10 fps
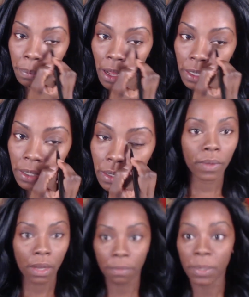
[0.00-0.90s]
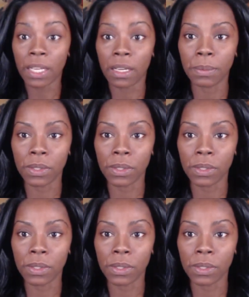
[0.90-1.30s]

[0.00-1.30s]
pockets of makeup,